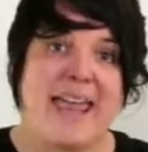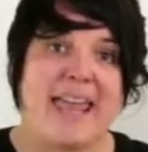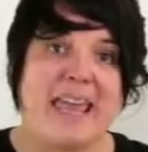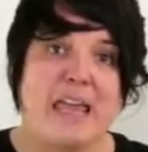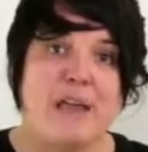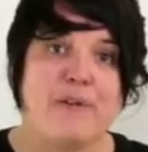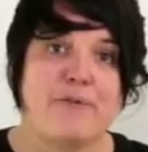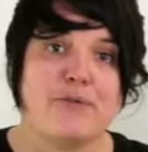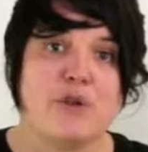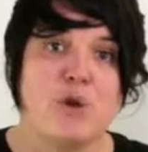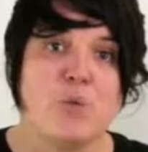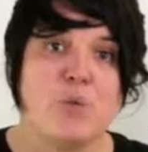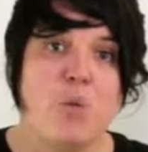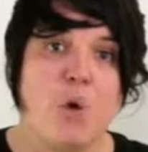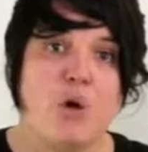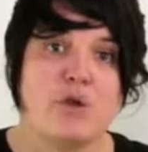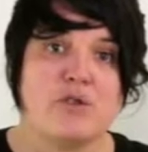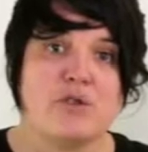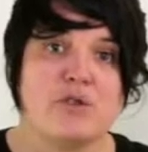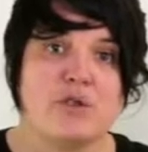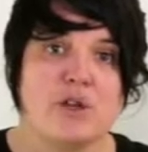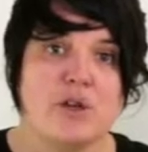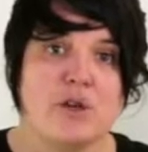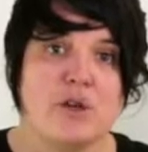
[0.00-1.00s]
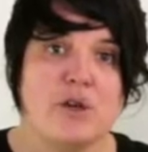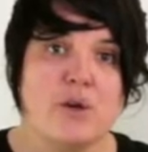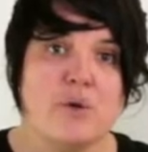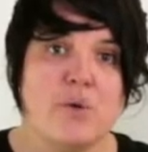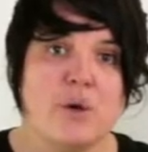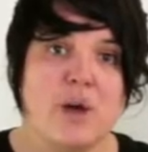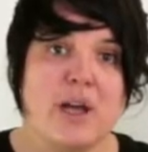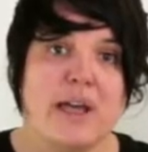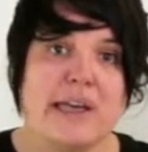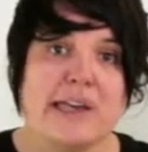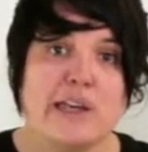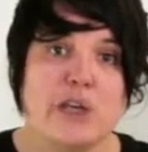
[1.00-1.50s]
If you want
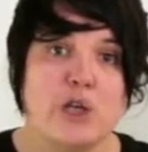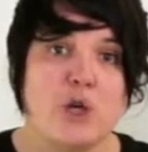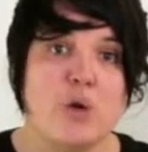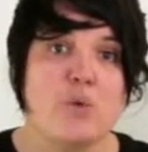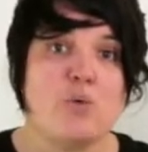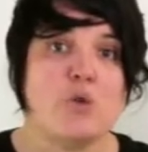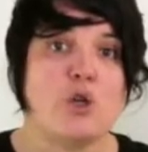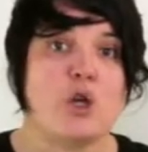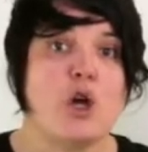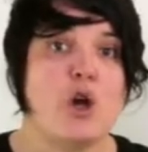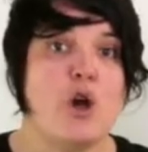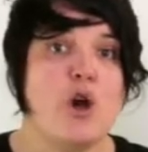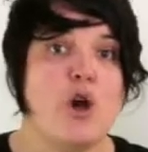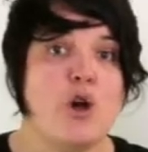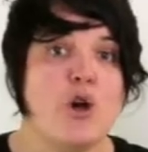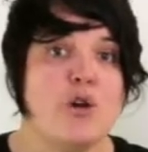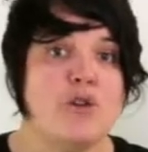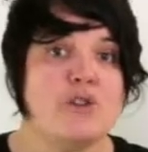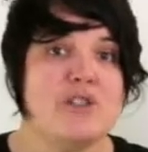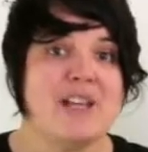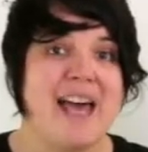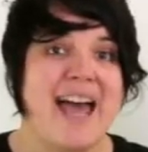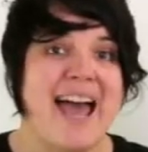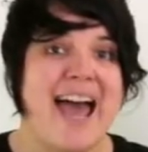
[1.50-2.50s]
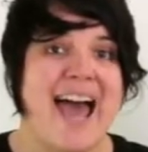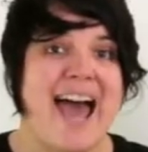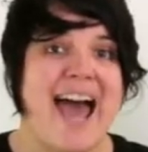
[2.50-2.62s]
to, you could